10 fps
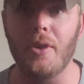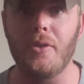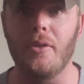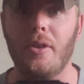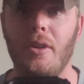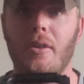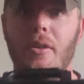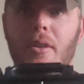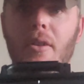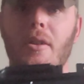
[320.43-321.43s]
sits in there.
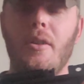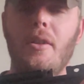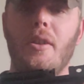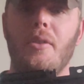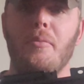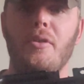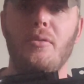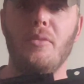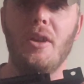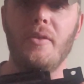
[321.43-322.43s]
That's my
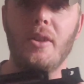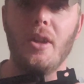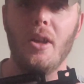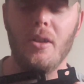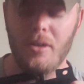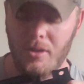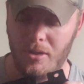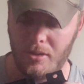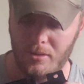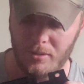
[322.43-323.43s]
new Mavic Air.
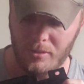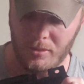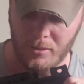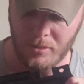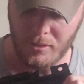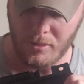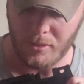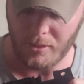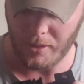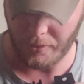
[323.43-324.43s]

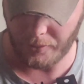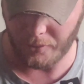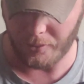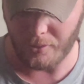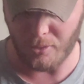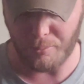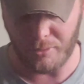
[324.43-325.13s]
That sits in there